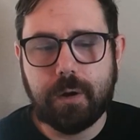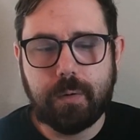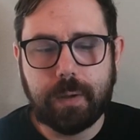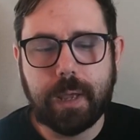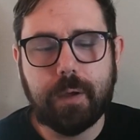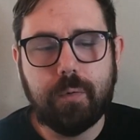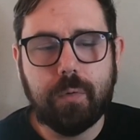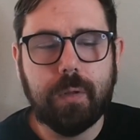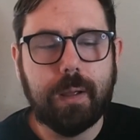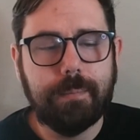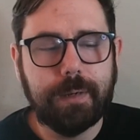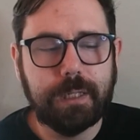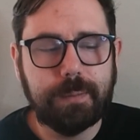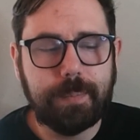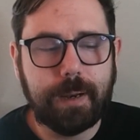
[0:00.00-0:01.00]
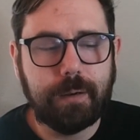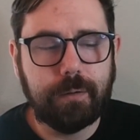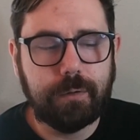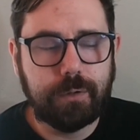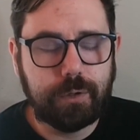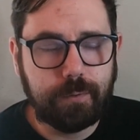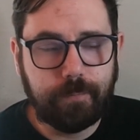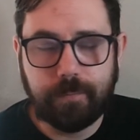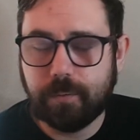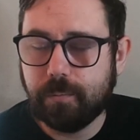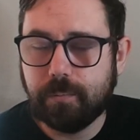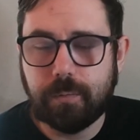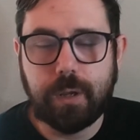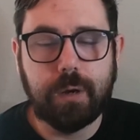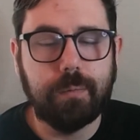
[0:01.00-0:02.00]
go, okay, cool, I'm going to spend
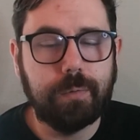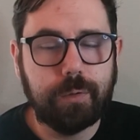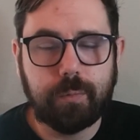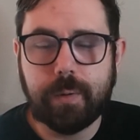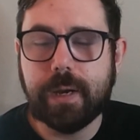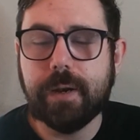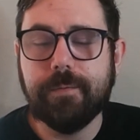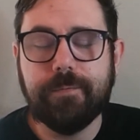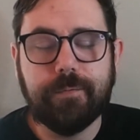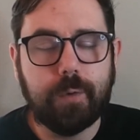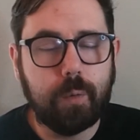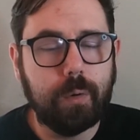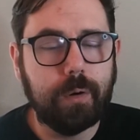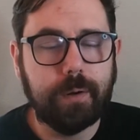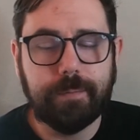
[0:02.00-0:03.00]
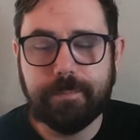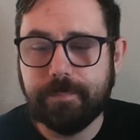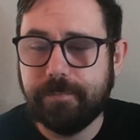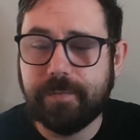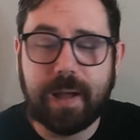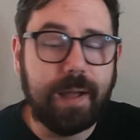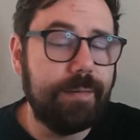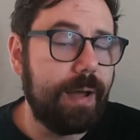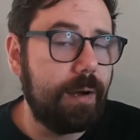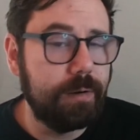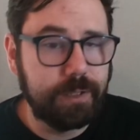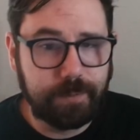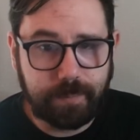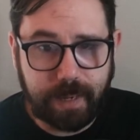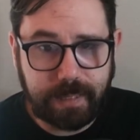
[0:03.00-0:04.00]
3 to 4 to 5
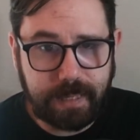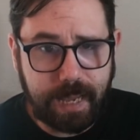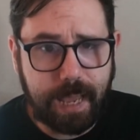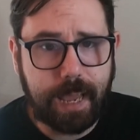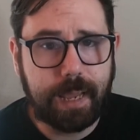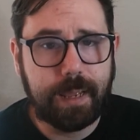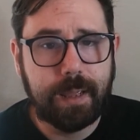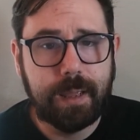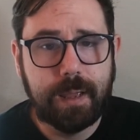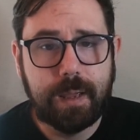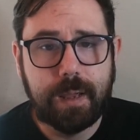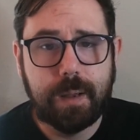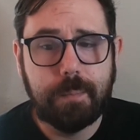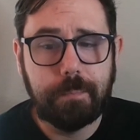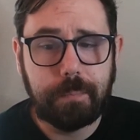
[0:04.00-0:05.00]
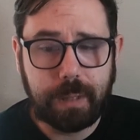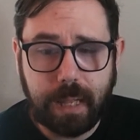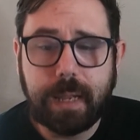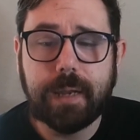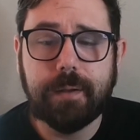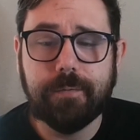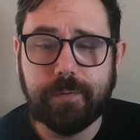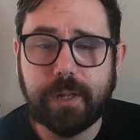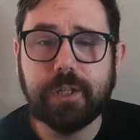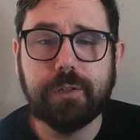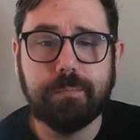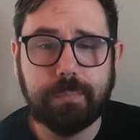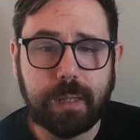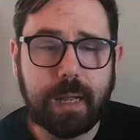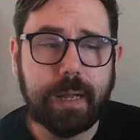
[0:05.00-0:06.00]
hours of my day playing Flesh
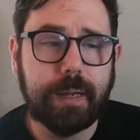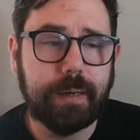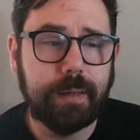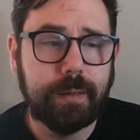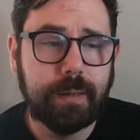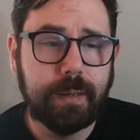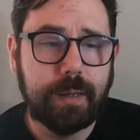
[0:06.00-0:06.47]
and Blood.